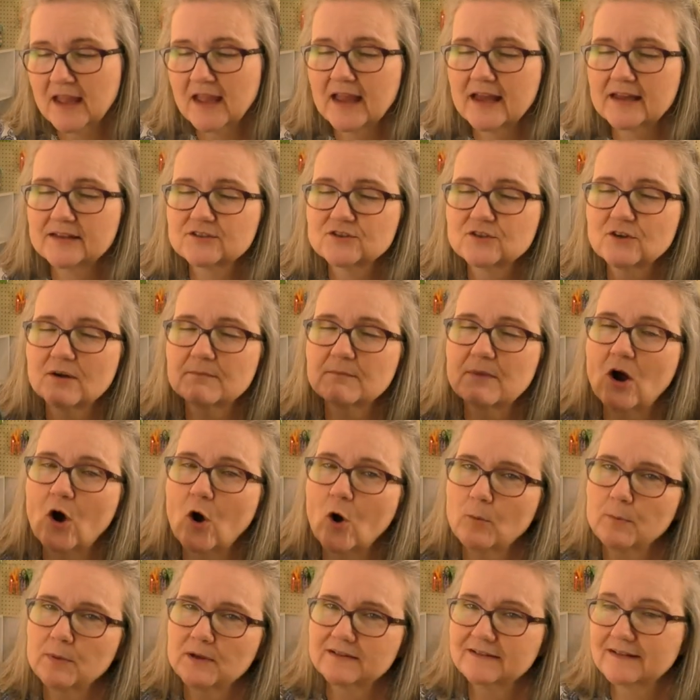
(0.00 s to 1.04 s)
and so I'm
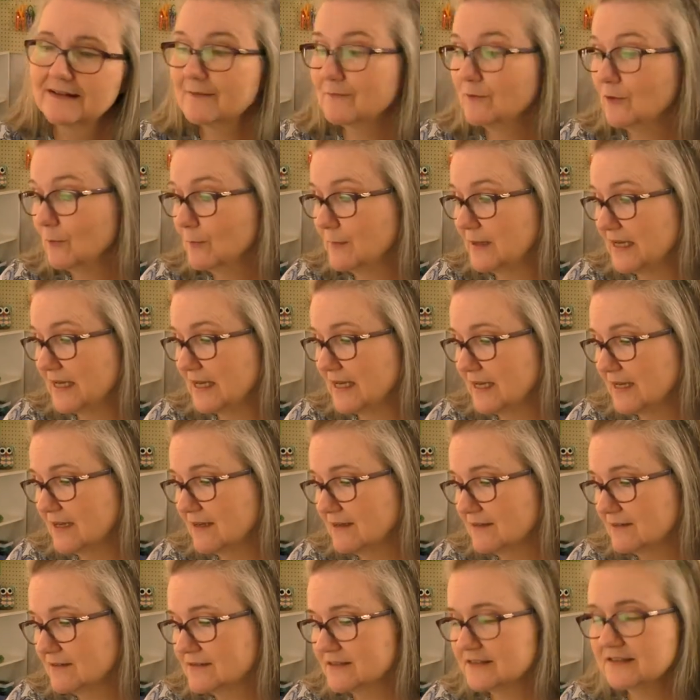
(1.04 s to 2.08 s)
hoping that will be
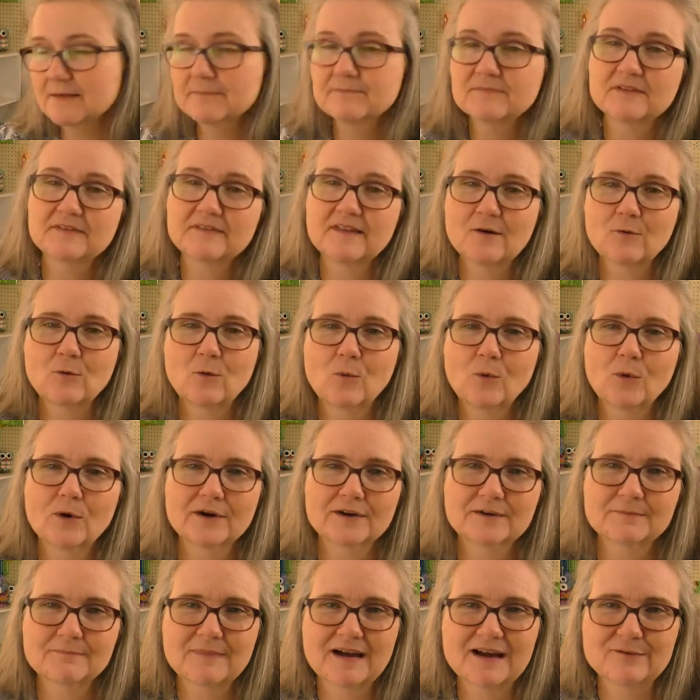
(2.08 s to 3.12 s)
something that will work
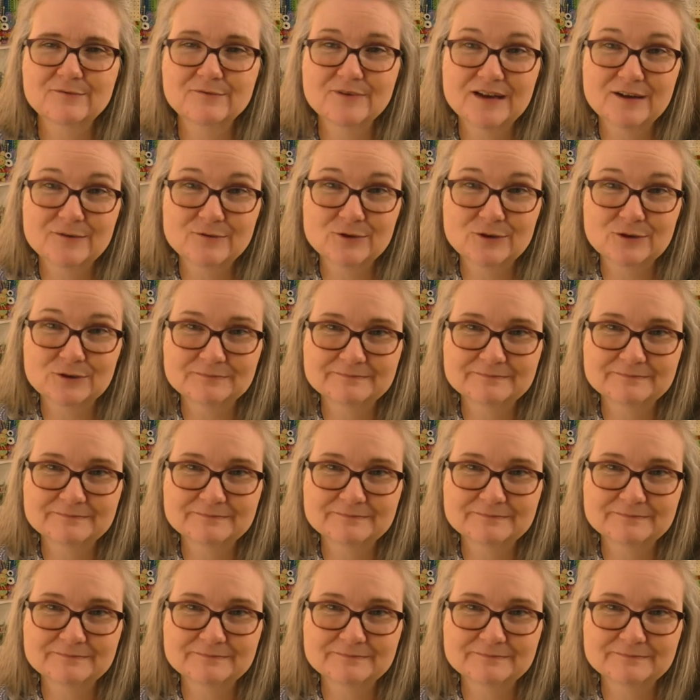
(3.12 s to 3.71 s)
in my favor